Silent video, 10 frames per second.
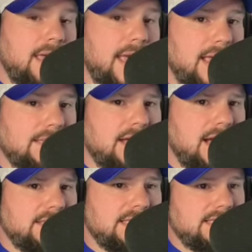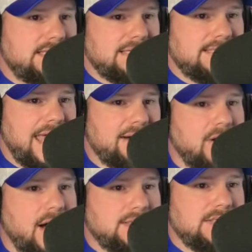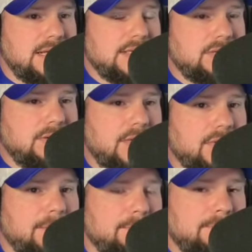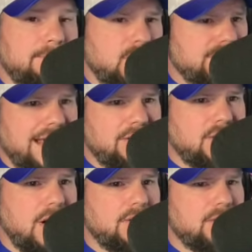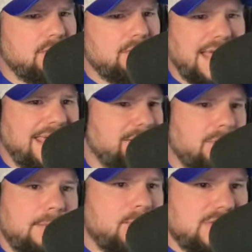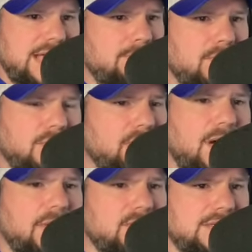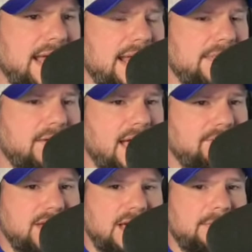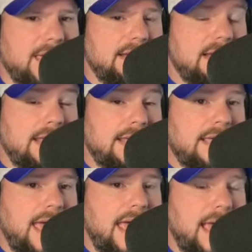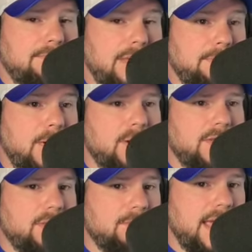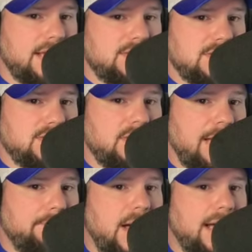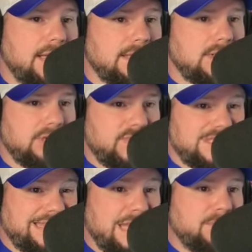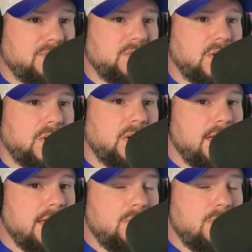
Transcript: and Tanner Hudson. Is there other or Tanner Carter? I can't remember his name, but their other tight end that will have to come in and be a part of their mix. And so that blocking surface that they prefer